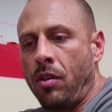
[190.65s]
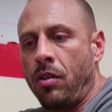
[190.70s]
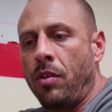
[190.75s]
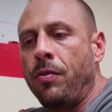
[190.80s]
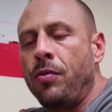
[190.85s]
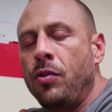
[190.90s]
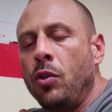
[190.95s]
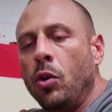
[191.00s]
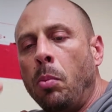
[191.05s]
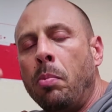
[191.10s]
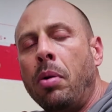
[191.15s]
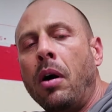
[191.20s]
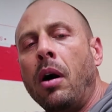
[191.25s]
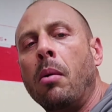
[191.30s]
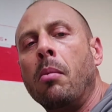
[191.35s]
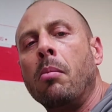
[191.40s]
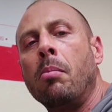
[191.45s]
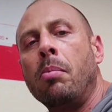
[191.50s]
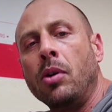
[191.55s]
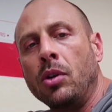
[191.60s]
the fuel
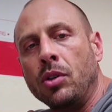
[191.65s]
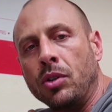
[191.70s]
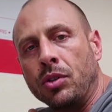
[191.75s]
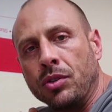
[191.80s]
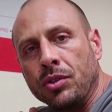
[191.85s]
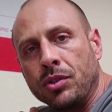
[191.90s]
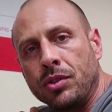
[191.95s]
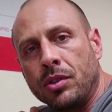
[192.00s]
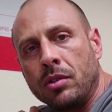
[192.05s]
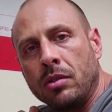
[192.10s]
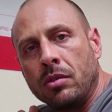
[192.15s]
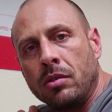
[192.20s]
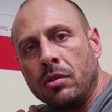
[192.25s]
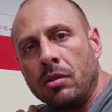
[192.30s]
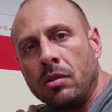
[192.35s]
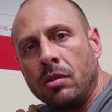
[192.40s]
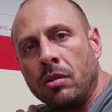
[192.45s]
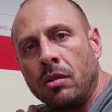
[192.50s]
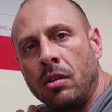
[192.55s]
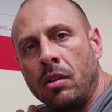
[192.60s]
pump pulls,
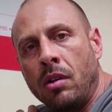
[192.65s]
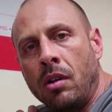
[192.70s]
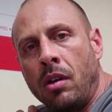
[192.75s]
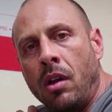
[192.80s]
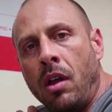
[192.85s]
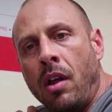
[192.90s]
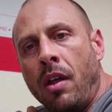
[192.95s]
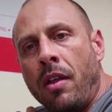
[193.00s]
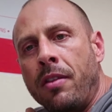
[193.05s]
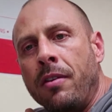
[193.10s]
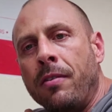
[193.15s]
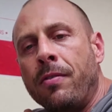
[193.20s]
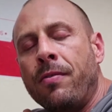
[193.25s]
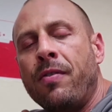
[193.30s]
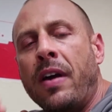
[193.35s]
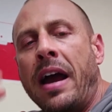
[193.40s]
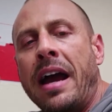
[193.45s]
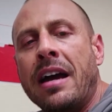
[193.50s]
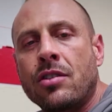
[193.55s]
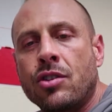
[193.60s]
the
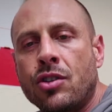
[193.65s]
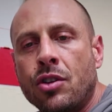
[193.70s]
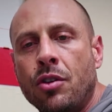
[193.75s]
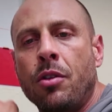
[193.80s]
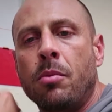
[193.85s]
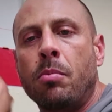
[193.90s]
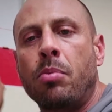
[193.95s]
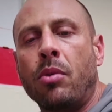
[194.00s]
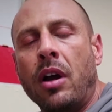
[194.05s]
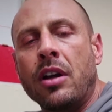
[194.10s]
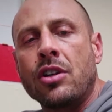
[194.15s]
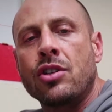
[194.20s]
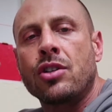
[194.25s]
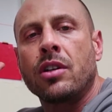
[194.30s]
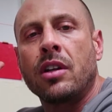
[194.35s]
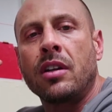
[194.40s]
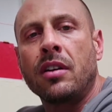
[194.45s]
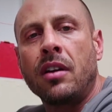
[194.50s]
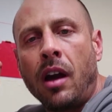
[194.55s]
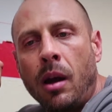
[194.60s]
faster the
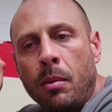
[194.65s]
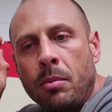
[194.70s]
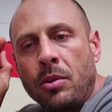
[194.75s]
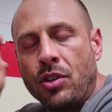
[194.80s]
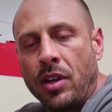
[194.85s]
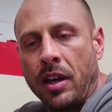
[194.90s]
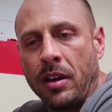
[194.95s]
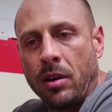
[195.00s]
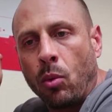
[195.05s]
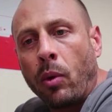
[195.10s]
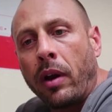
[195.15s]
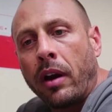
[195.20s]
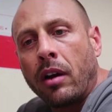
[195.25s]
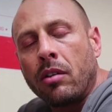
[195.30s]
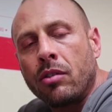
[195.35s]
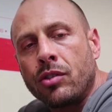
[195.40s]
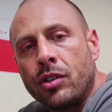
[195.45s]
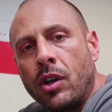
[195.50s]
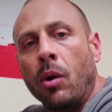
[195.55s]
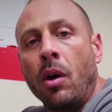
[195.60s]
brush and commutator
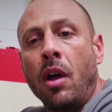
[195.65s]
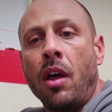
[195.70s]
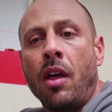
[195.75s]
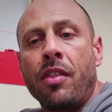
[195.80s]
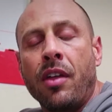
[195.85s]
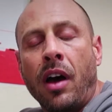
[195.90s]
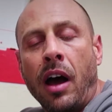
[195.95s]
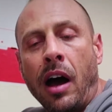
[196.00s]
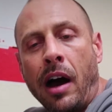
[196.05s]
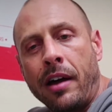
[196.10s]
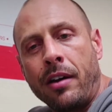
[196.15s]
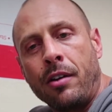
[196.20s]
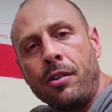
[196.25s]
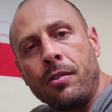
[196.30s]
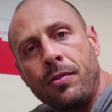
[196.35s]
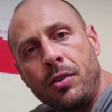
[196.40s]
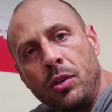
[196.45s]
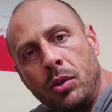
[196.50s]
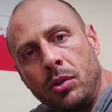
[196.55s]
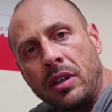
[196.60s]
wear. So the hotter
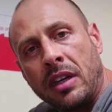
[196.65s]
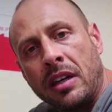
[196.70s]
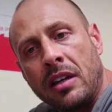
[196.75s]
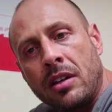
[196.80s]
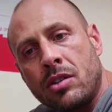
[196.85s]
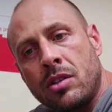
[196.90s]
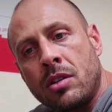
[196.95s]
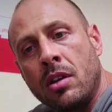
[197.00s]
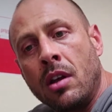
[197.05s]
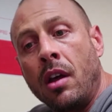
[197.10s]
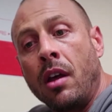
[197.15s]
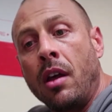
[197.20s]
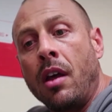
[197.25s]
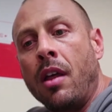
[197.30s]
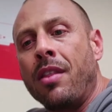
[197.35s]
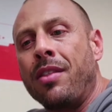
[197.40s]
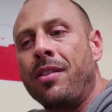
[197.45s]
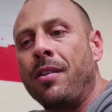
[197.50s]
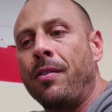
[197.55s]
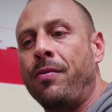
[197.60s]
the fuel gets,
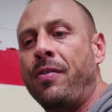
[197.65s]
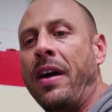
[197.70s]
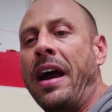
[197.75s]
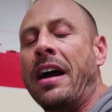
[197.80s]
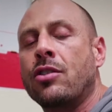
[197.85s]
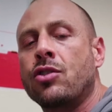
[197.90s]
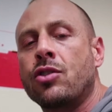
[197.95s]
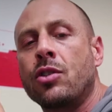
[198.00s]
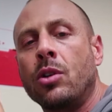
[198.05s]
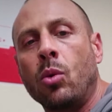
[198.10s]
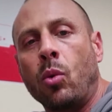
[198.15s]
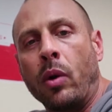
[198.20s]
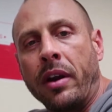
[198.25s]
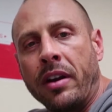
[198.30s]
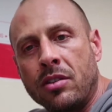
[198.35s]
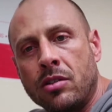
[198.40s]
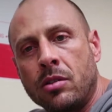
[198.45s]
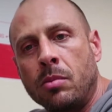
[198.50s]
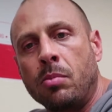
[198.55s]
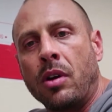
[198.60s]
the faster it
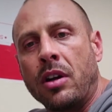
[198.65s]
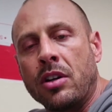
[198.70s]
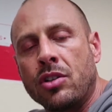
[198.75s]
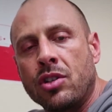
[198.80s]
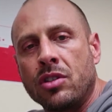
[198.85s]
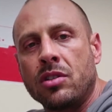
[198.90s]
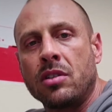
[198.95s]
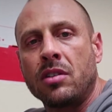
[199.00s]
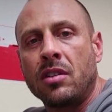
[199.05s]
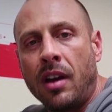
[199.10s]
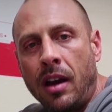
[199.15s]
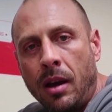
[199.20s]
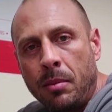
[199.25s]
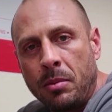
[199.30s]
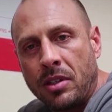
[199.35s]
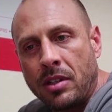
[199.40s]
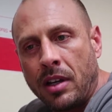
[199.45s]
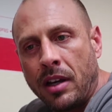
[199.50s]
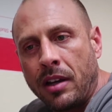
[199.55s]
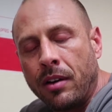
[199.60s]
wears the brushes and
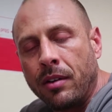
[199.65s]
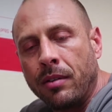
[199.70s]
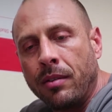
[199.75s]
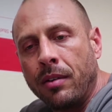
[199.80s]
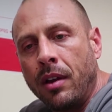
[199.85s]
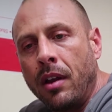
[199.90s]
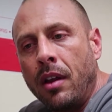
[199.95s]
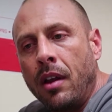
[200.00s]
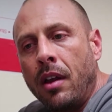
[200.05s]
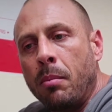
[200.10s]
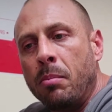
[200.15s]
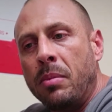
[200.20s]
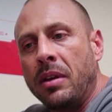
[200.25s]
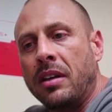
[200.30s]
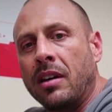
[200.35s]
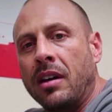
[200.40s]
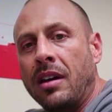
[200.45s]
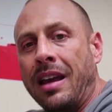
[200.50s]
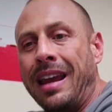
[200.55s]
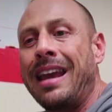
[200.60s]
commutator.
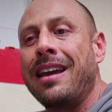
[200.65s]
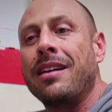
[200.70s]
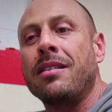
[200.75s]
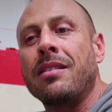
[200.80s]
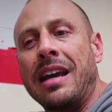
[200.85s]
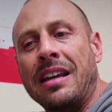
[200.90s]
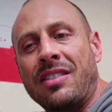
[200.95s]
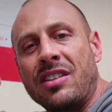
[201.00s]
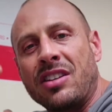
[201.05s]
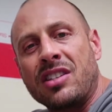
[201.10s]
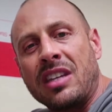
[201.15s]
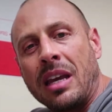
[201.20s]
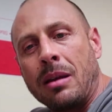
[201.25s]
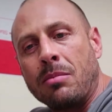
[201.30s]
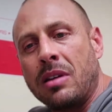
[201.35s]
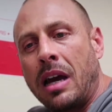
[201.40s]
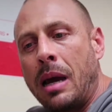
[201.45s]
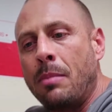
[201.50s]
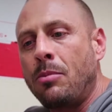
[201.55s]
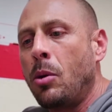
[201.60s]
Because, and at the
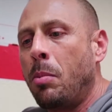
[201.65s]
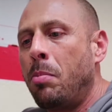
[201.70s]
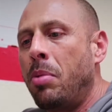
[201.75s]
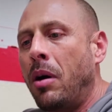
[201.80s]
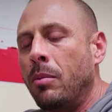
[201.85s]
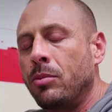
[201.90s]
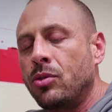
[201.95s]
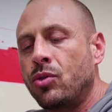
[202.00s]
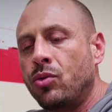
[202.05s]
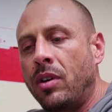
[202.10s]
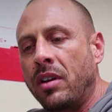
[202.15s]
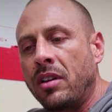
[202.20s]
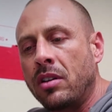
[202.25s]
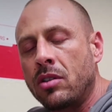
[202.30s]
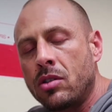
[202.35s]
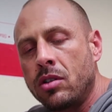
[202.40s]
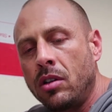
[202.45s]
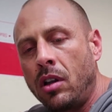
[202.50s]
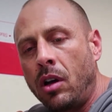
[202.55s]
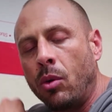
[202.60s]
same time, your pump's running
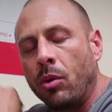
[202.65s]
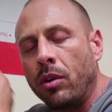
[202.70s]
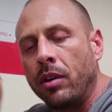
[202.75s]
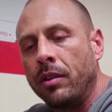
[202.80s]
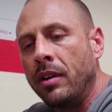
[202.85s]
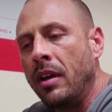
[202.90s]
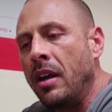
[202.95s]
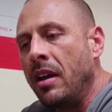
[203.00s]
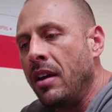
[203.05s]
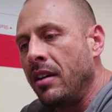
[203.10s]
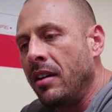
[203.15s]
slower.